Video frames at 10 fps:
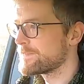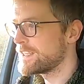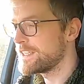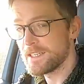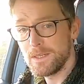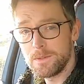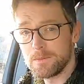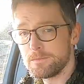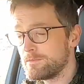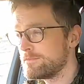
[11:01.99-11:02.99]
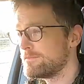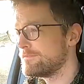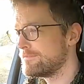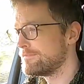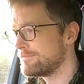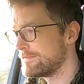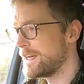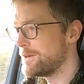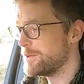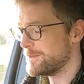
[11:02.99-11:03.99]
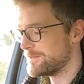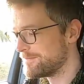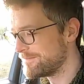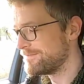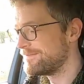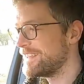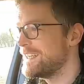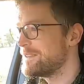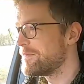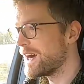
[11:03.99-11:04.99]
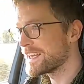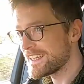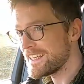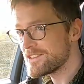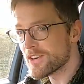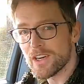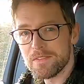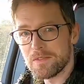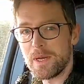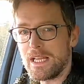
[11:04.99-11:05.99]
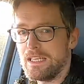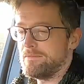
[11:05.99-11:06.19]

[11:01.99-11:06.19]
there you go. Now, Mach E drives well.